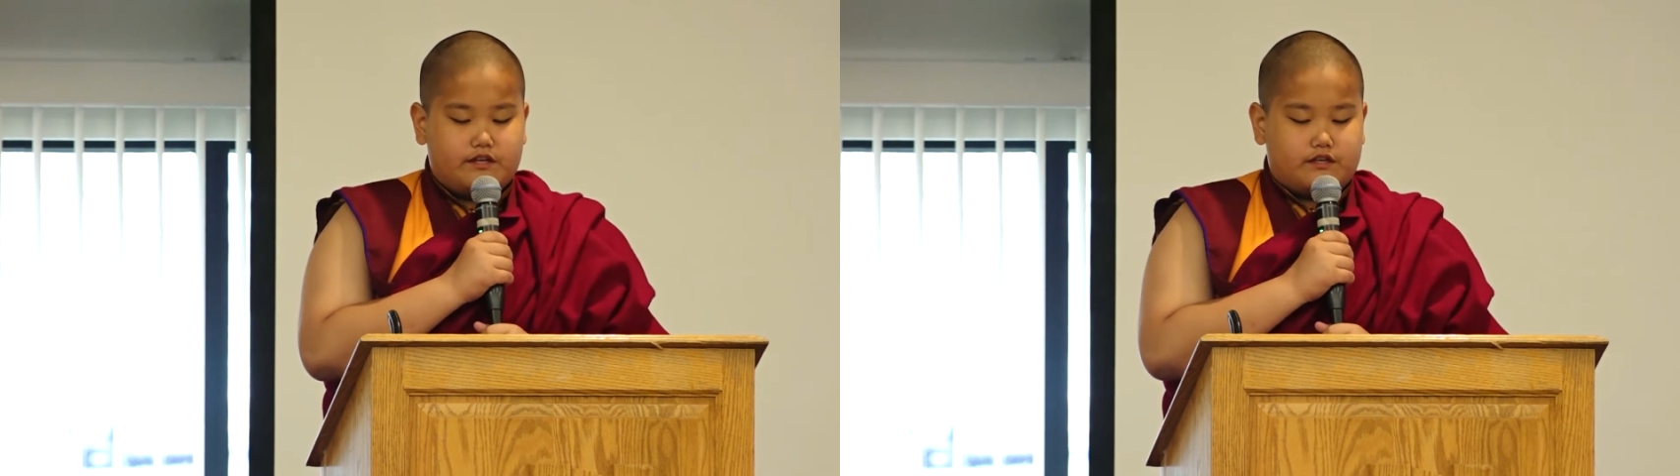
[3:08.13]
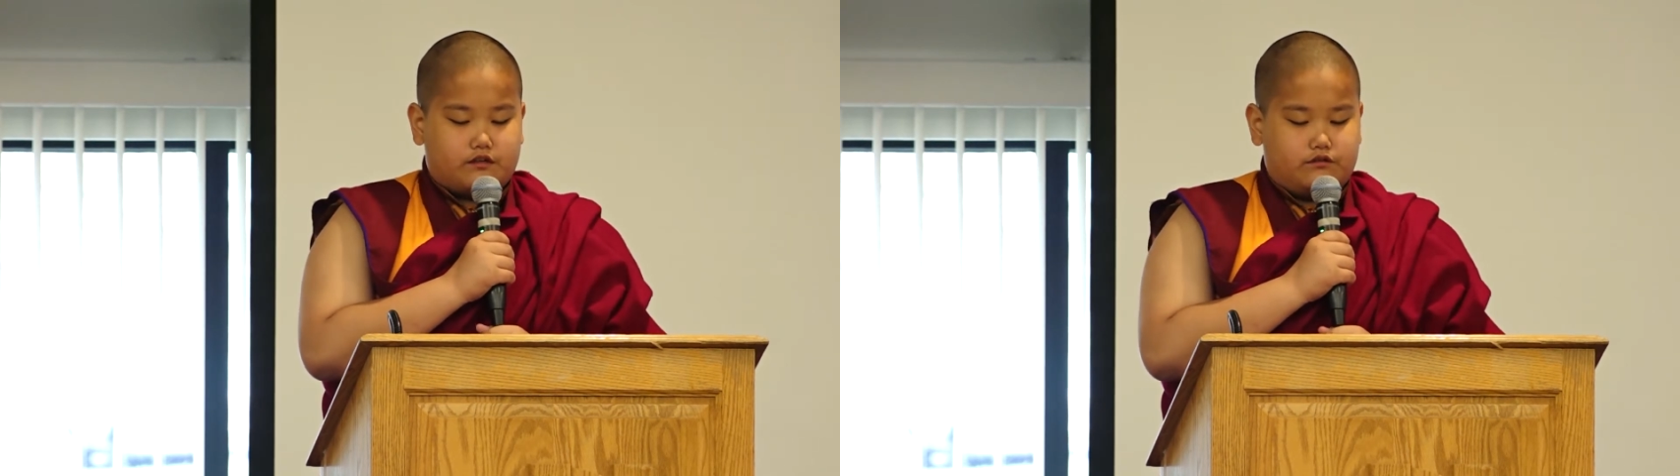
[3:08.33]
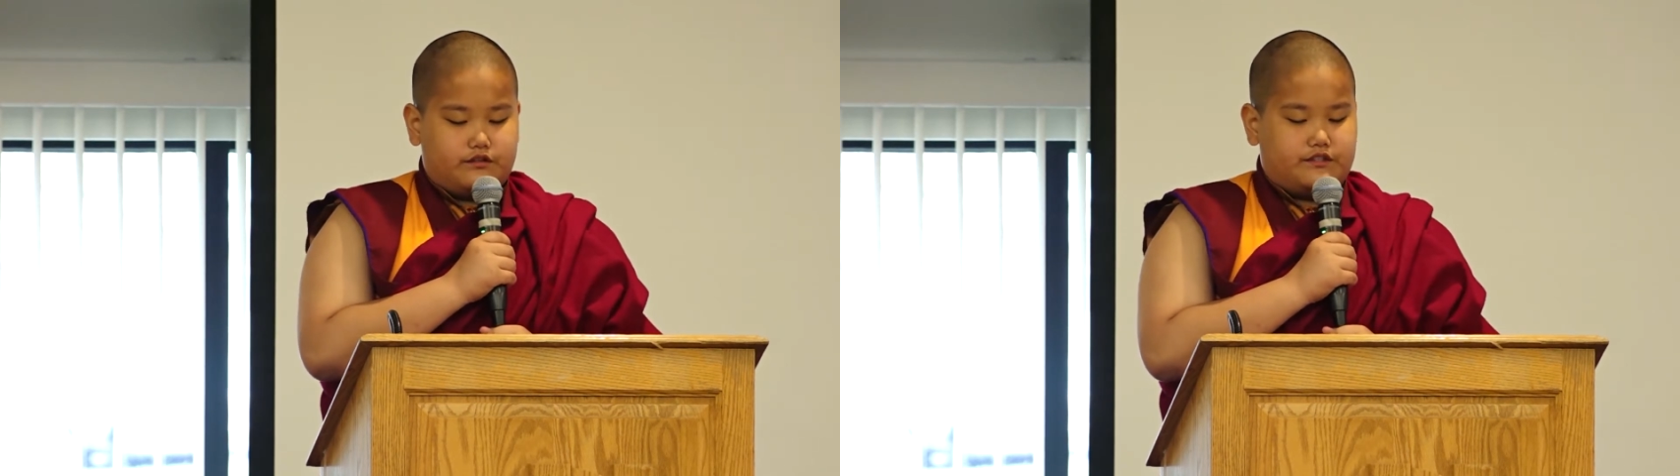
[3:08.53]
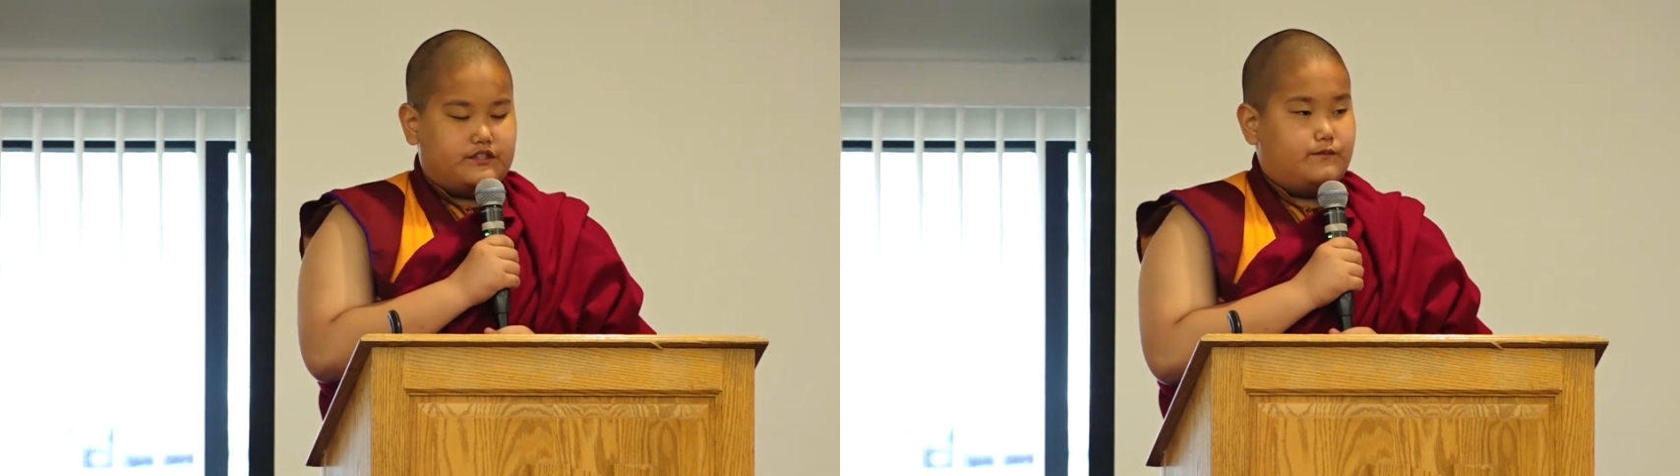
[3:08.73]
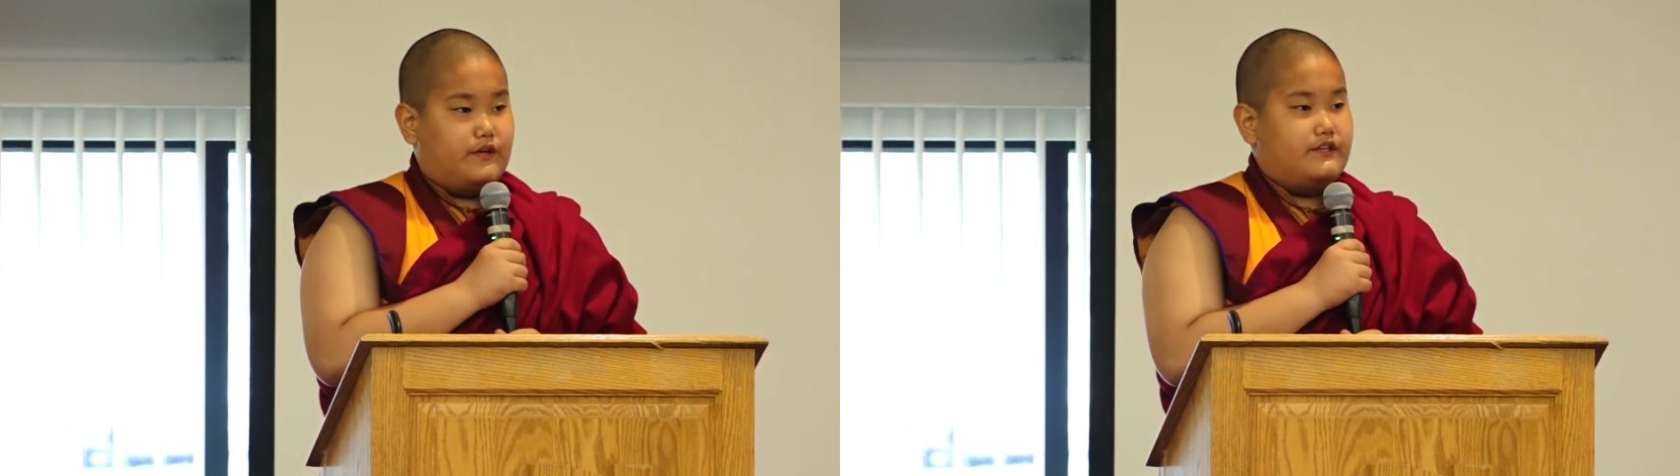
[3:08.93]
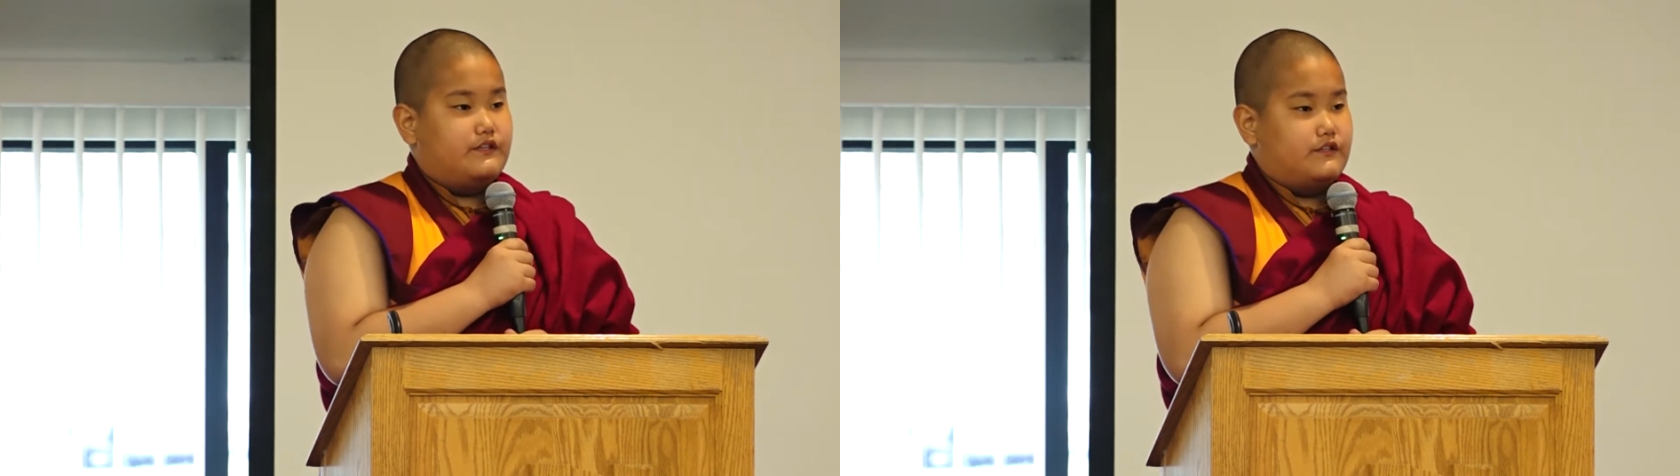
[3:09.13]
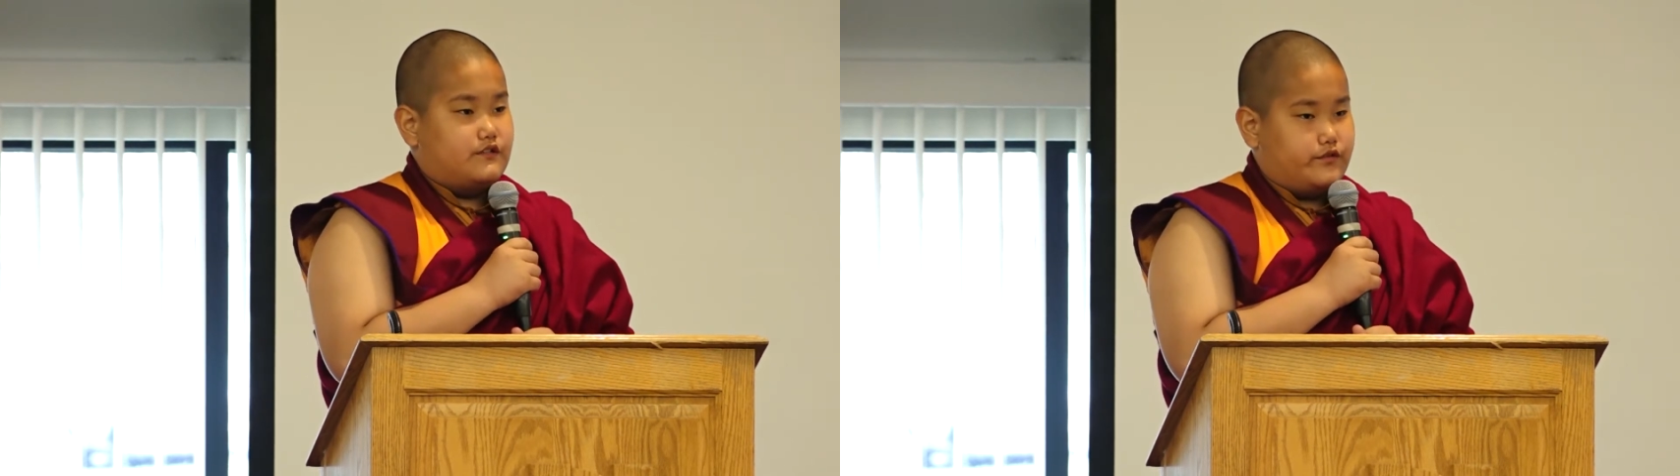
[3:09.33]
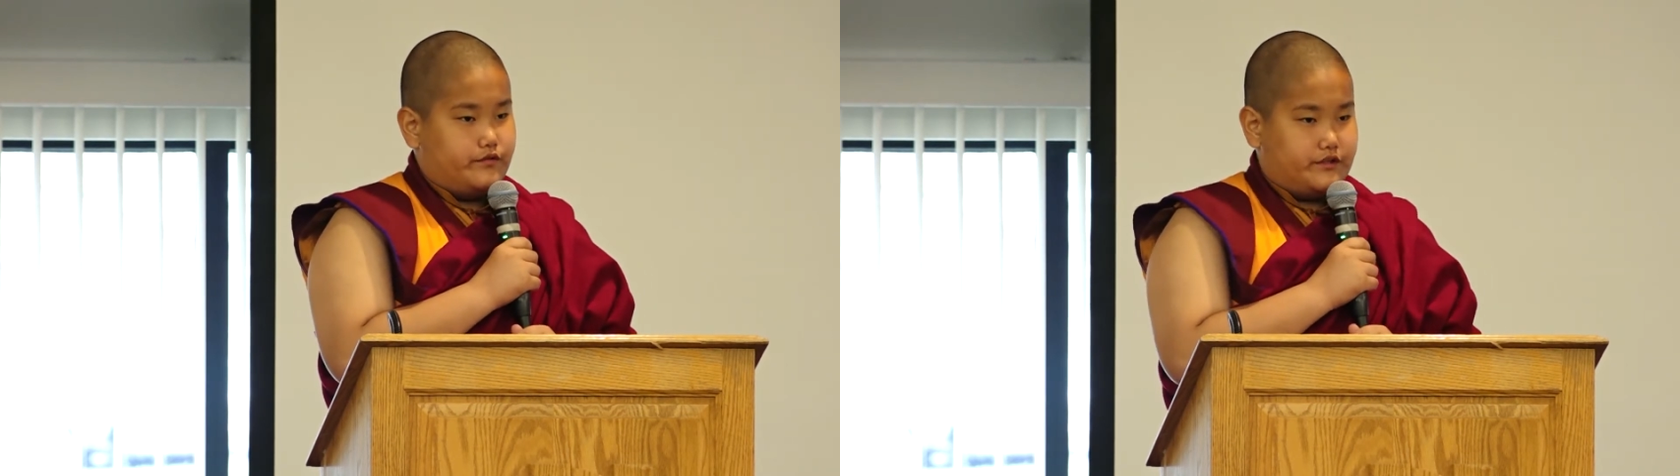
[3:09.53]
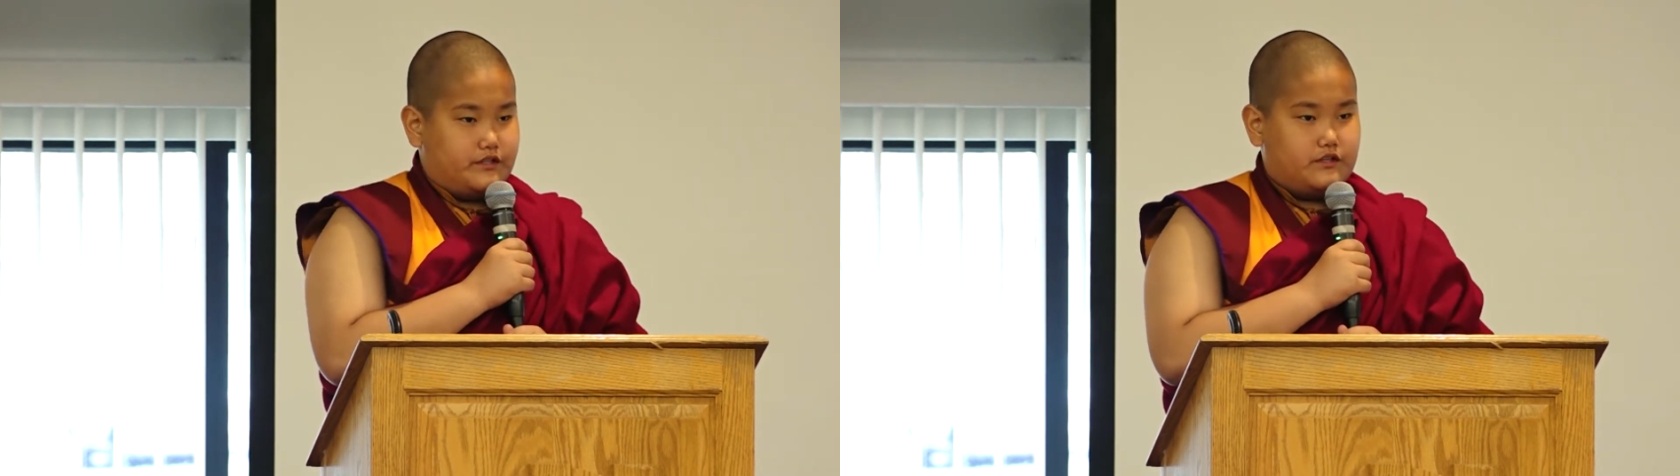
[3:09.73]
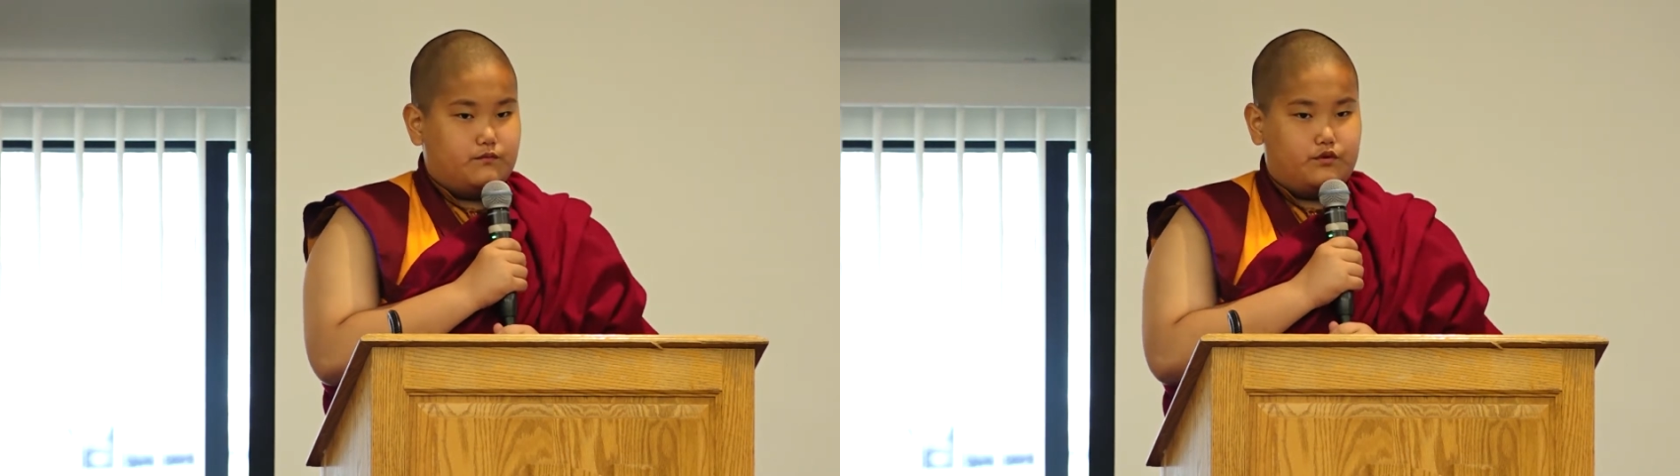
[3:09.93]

including Tibetan history,